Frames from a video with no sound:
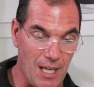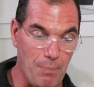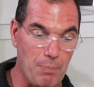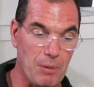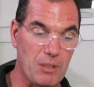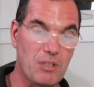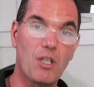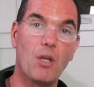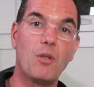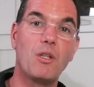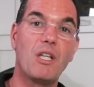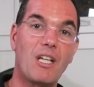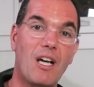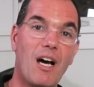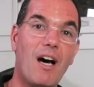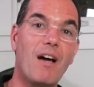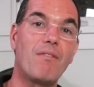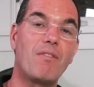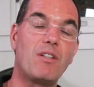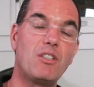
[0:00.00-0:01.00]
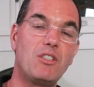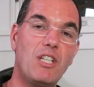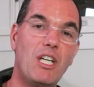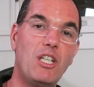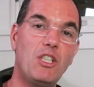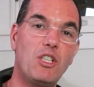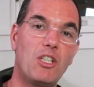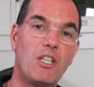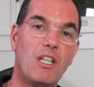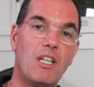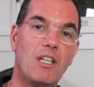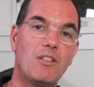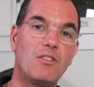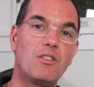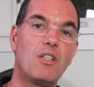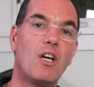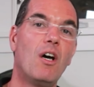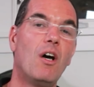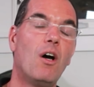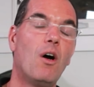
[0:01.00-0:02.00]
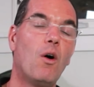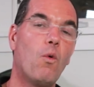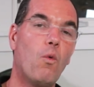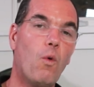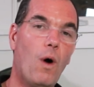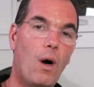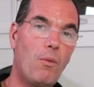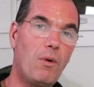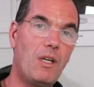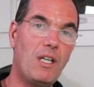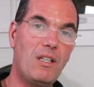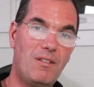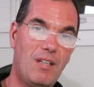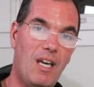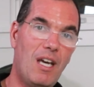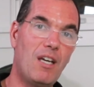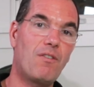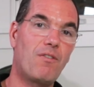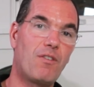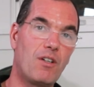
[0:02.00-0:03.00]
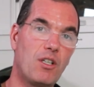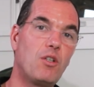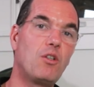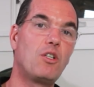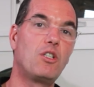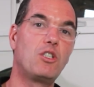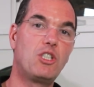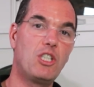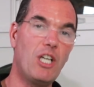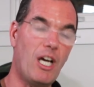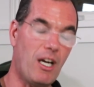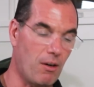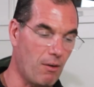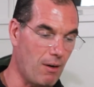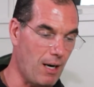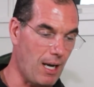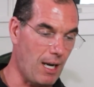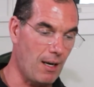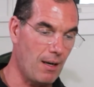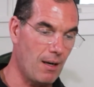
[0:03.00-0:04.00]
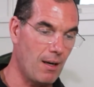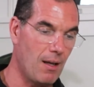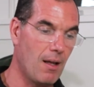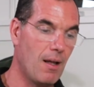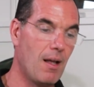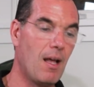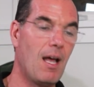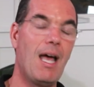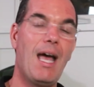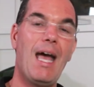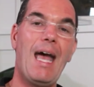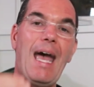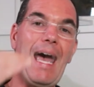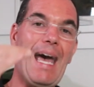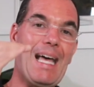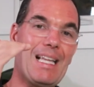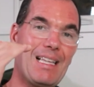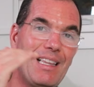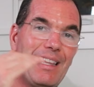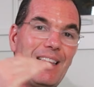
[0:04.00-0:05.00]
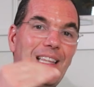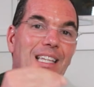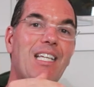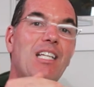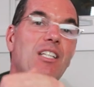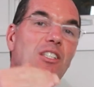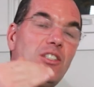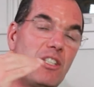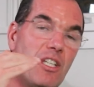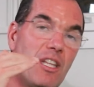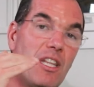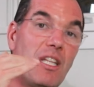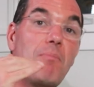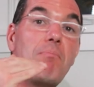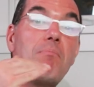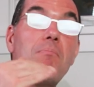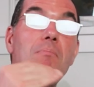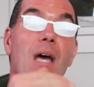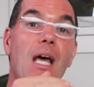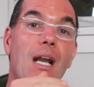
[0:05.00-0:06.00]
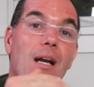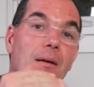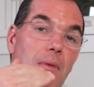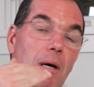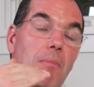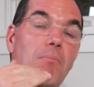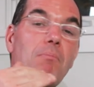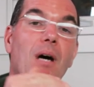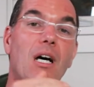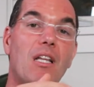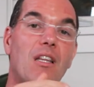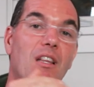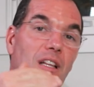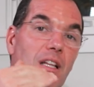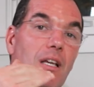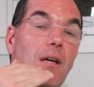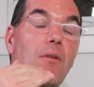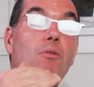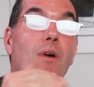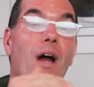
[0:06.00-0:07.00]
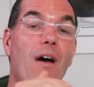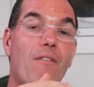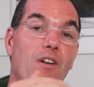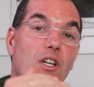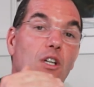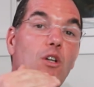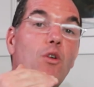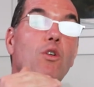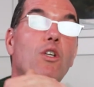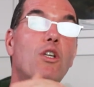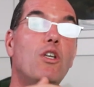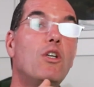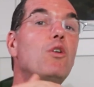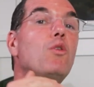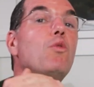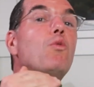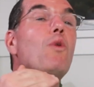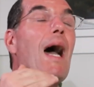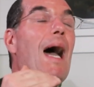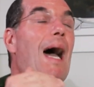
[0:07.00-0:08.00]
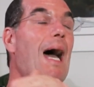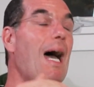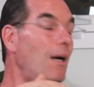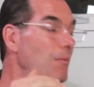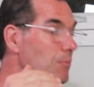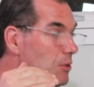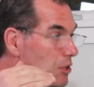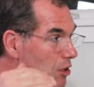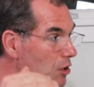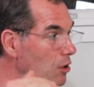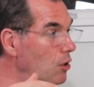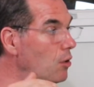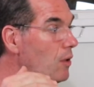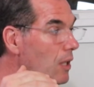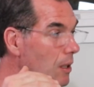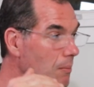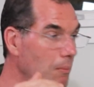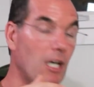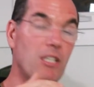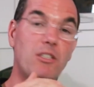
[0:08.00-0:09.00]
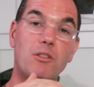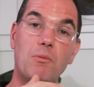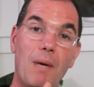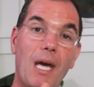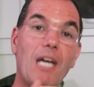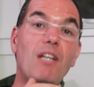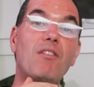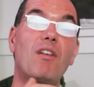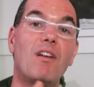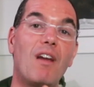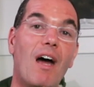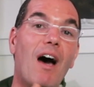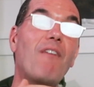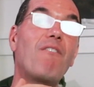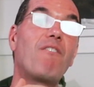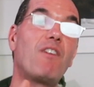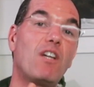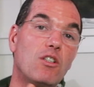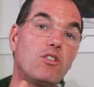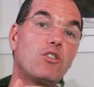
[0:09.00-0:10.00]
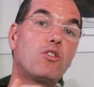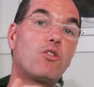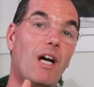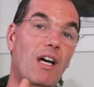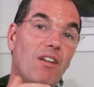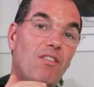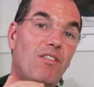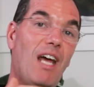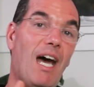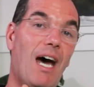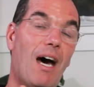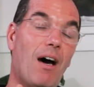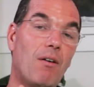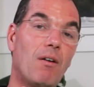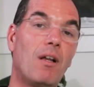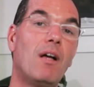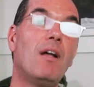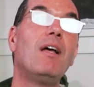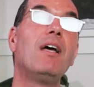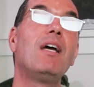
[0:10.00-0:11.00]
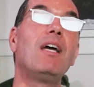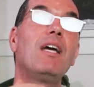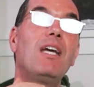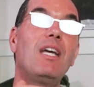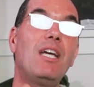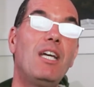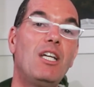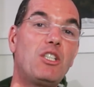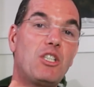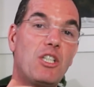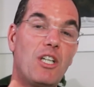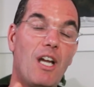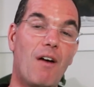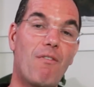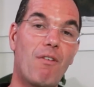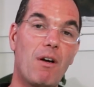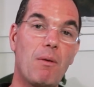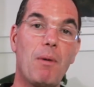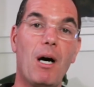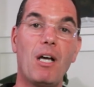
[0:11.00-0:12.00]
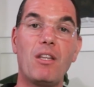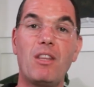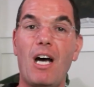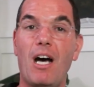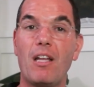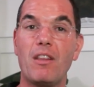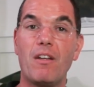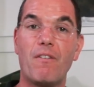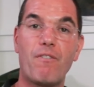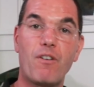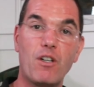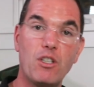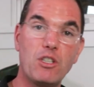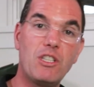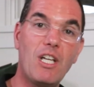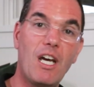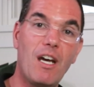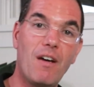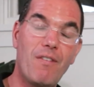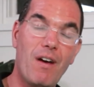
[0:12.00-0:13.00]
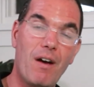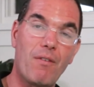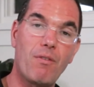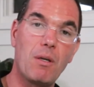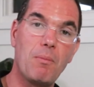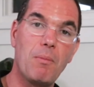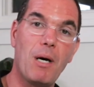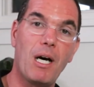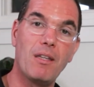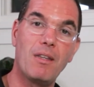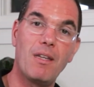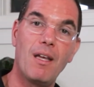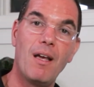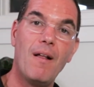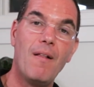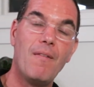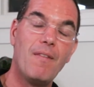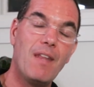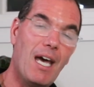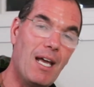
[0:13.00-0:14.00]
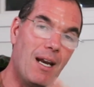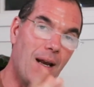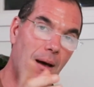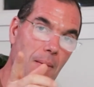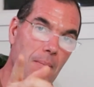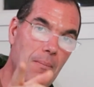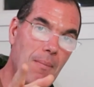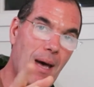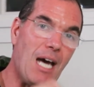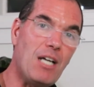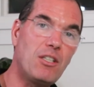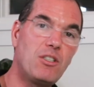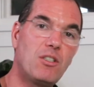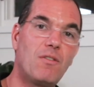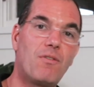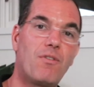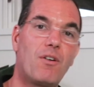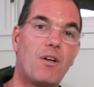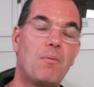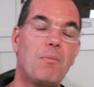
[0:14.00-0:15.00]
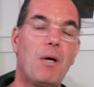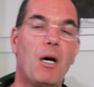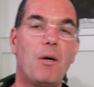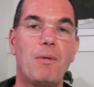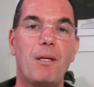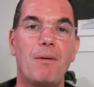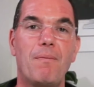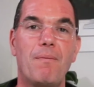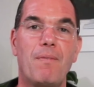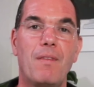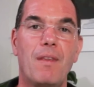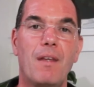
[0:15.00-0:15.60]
episode, the conversation is, what would it take for you to generate at least the minimum monthly revenue you absolutely must make to not feel stressed out each and every month on the first day of every month? And imagine for a moment